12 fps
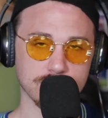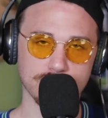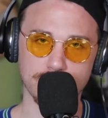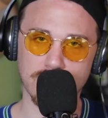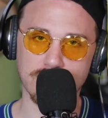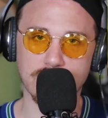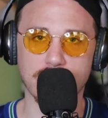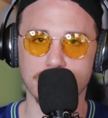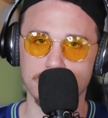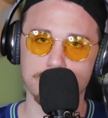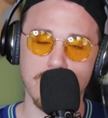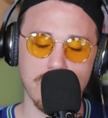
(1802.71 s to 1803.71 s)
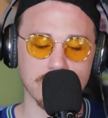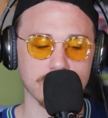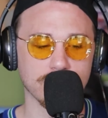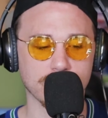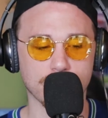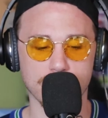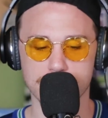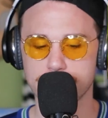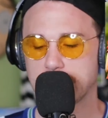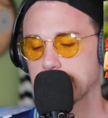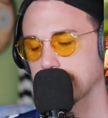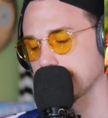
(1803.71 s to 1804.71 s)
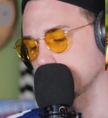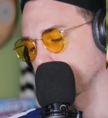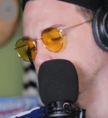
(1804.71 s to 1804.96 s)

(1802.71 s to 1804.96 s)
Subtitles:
to pick Kellen Mond, the quarterback